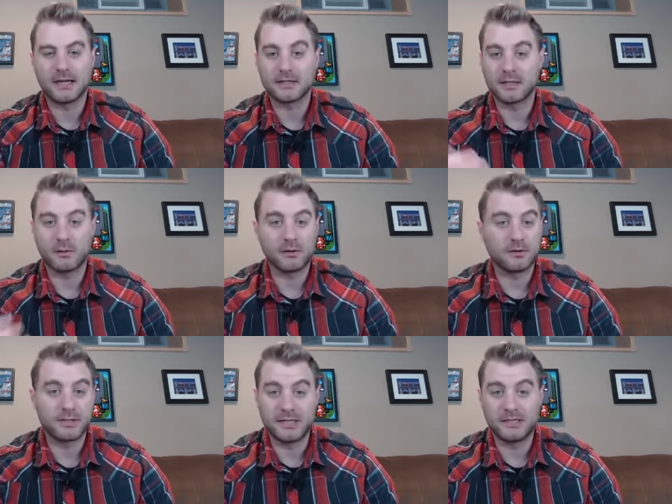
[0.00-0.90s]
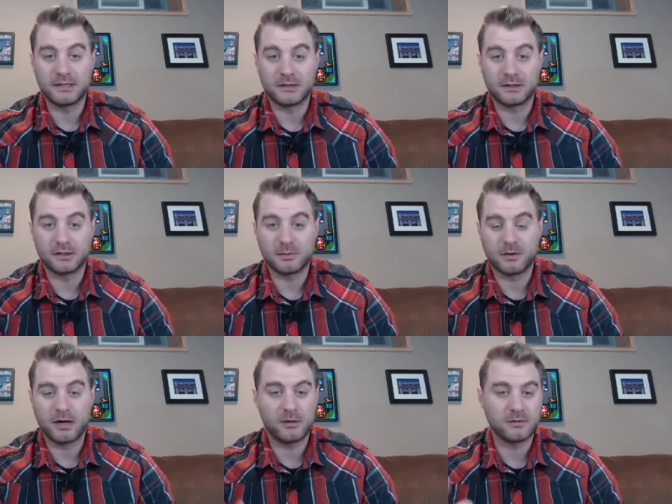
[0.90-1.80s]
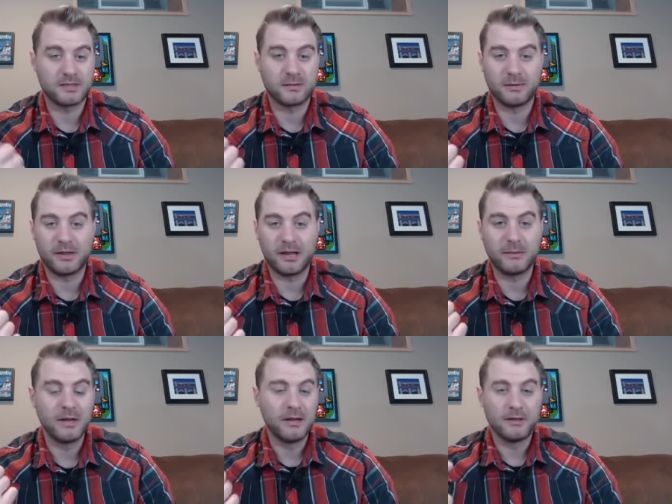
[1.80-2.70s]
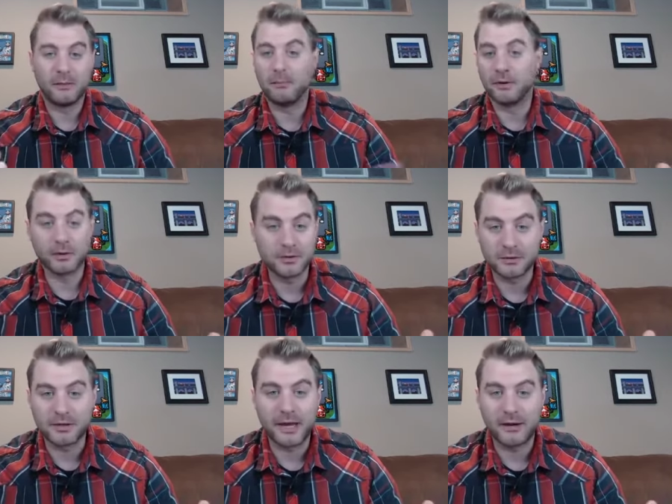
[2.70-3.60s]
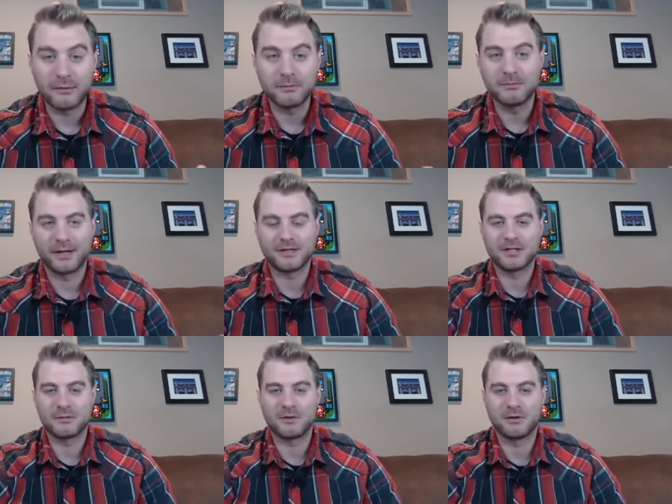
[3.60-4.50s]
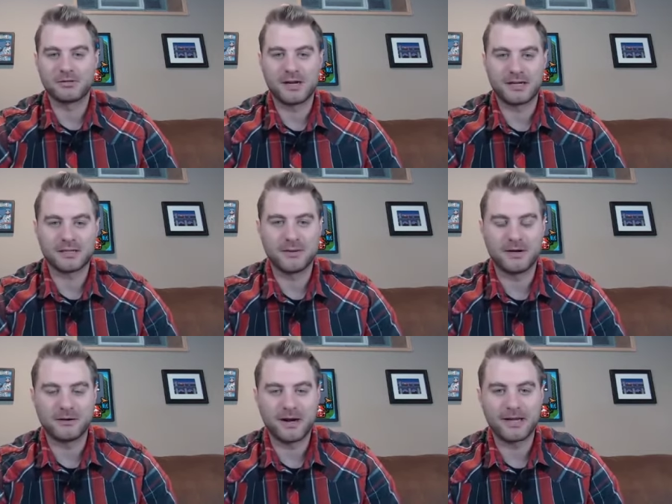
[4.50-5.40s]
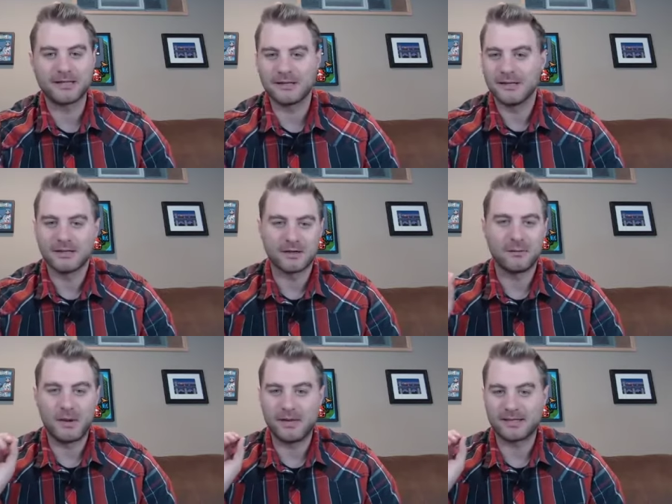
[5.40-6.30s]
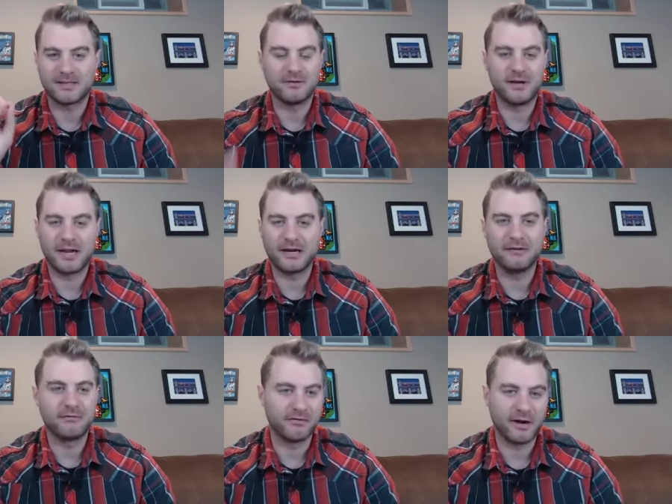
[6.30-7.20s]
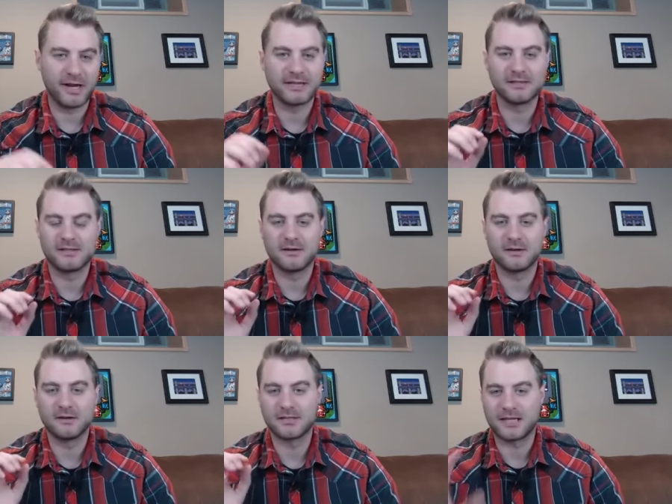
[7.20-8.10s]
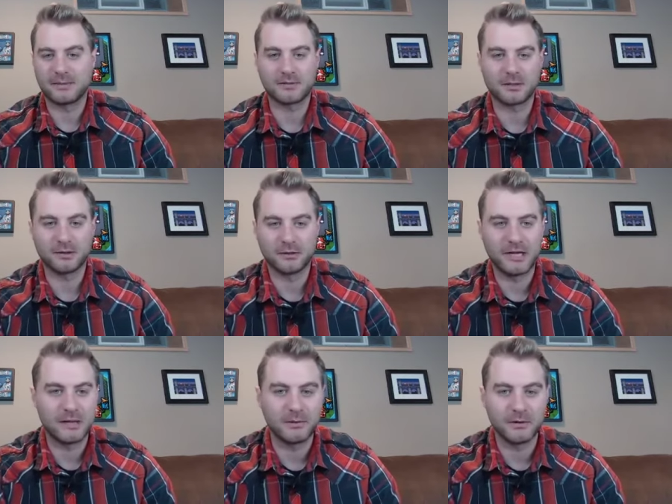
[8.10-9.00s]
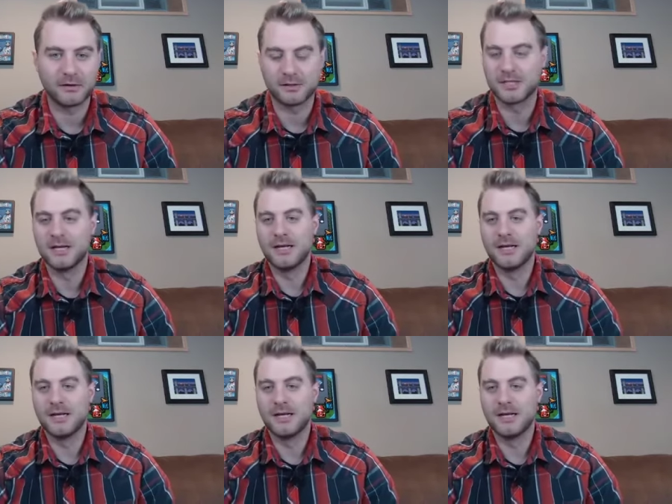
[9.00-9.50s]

and some of those seeds are going to sprout. Some of them, the birds will get them, like Jim Rohn talks about, right? So maybe that's their negative friends, their skeptical neighbors,